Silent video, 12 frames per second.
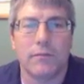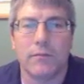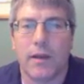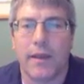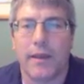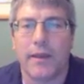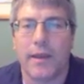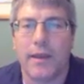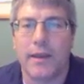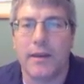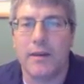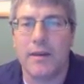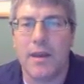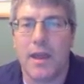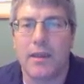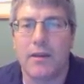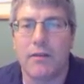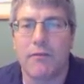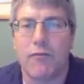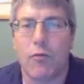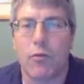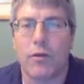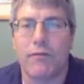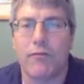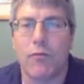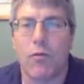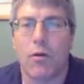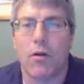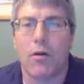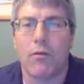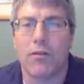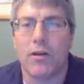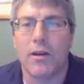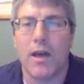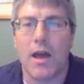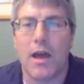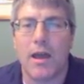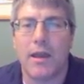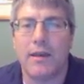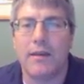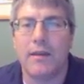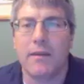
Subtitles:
I get a negative 44 over 9